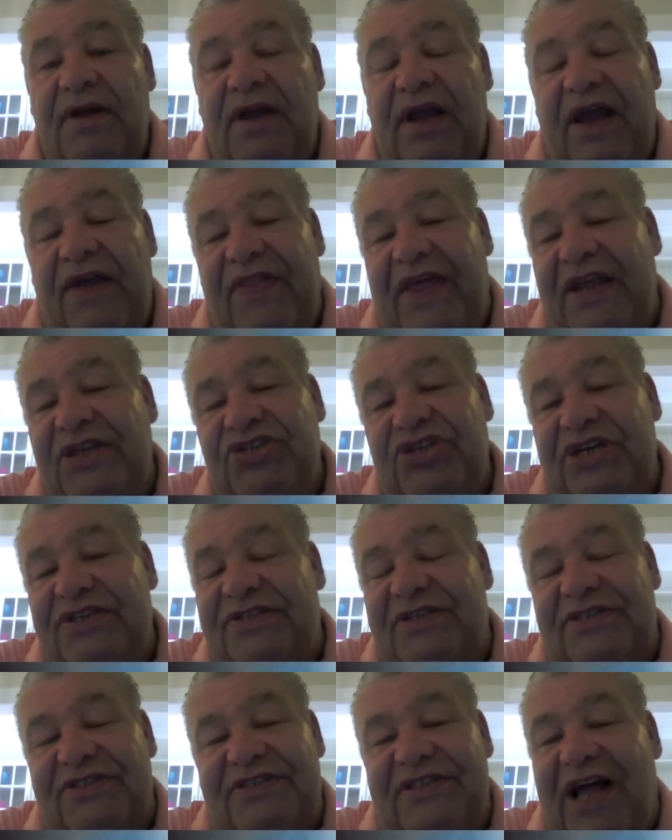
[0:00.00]
And then
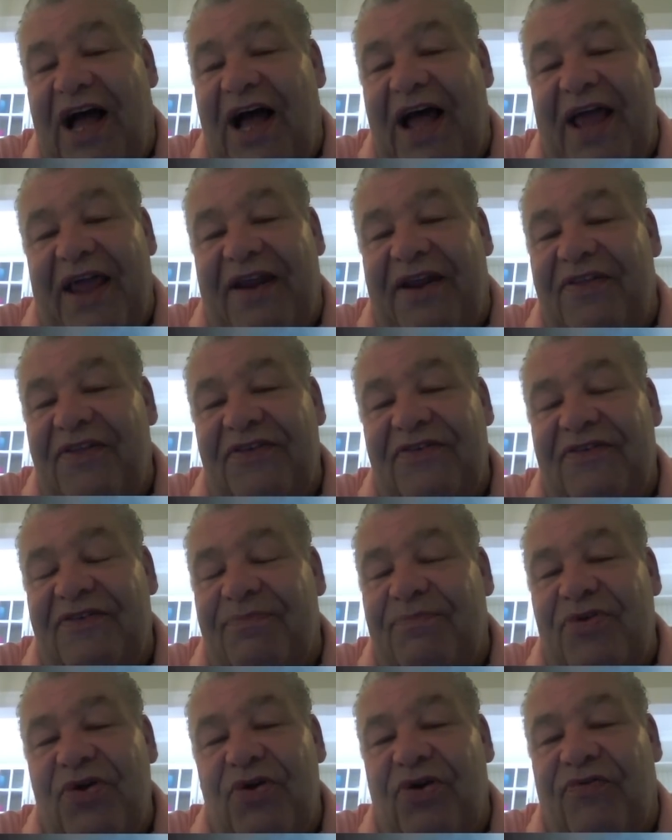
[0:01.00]
Jesus died, and this is
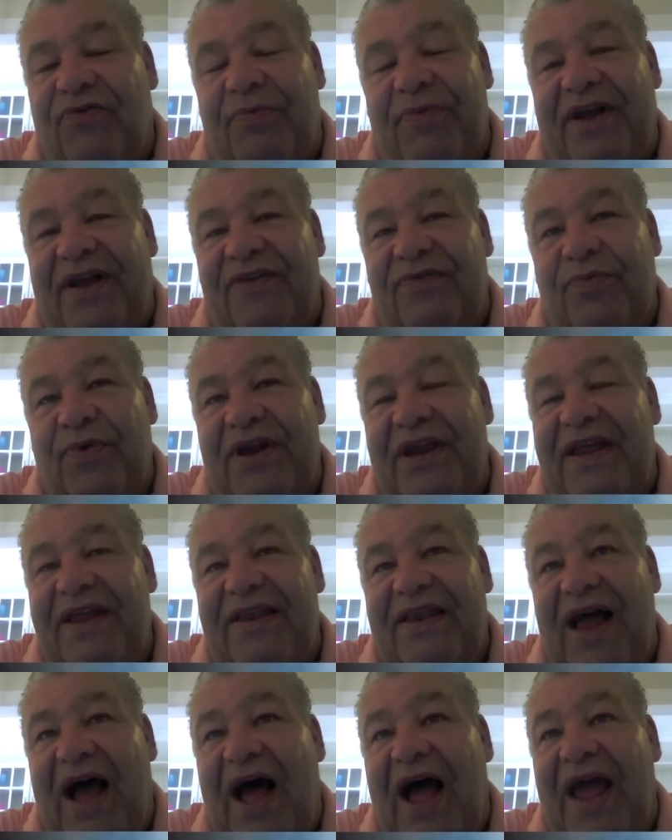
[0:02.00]
beautiful because when He
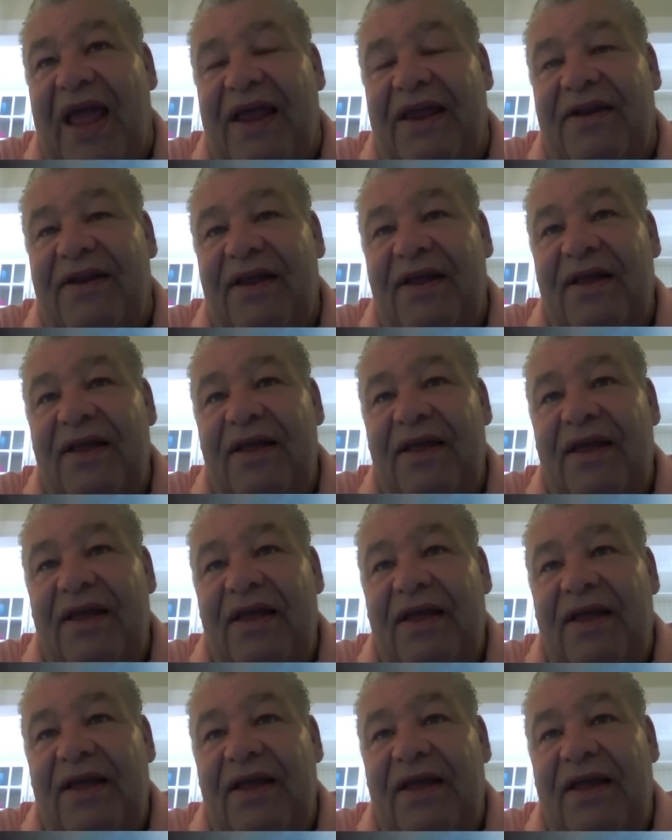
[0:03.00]
died,
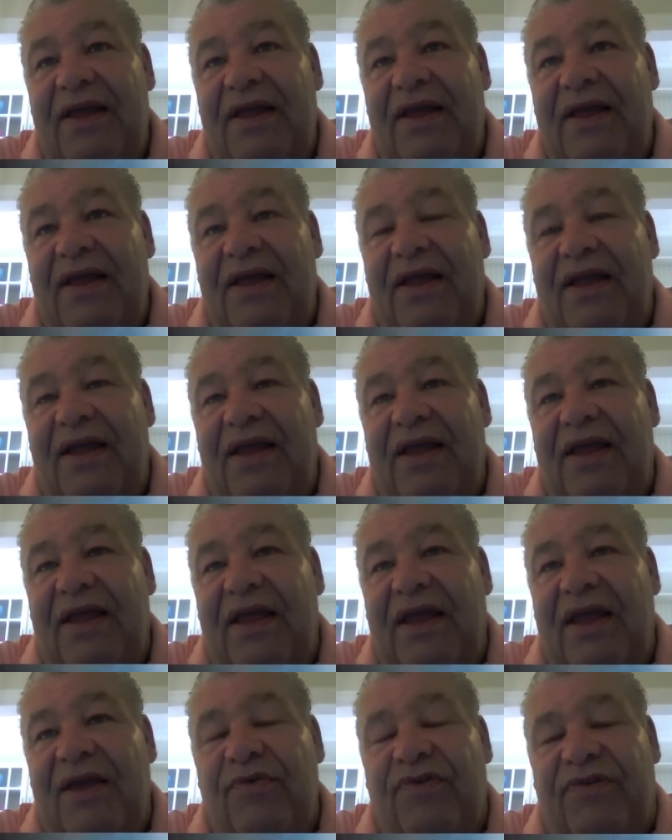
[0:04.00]

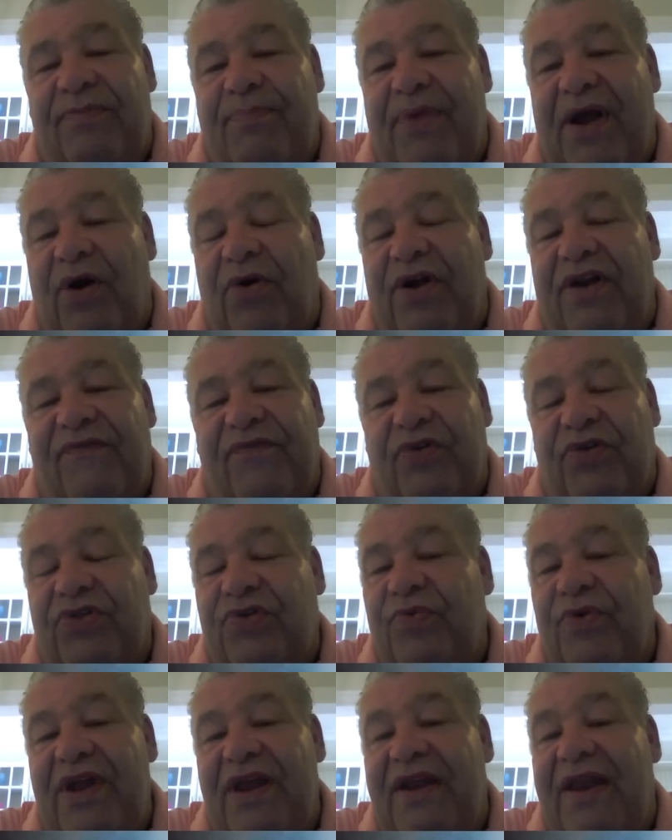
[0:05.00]
He was buried for
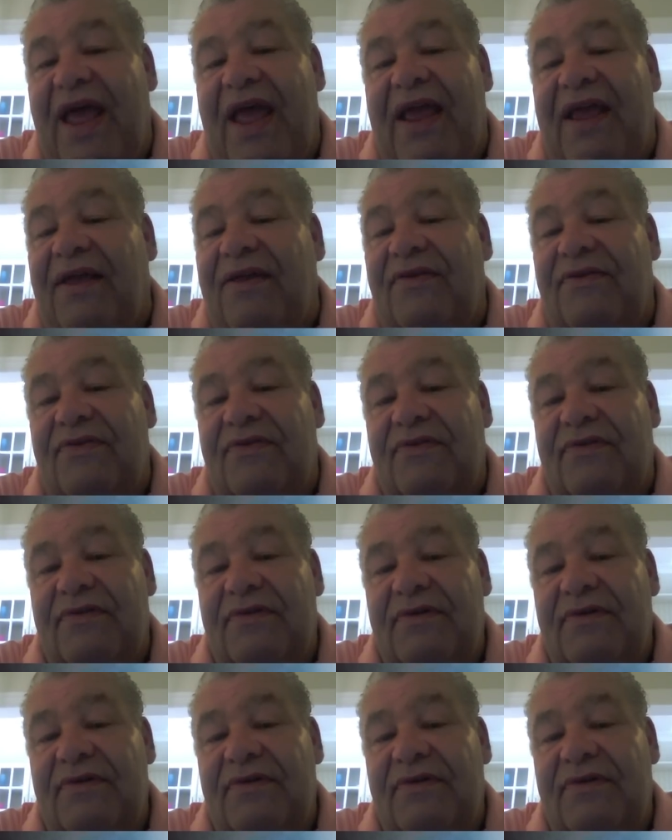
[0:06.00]
three days.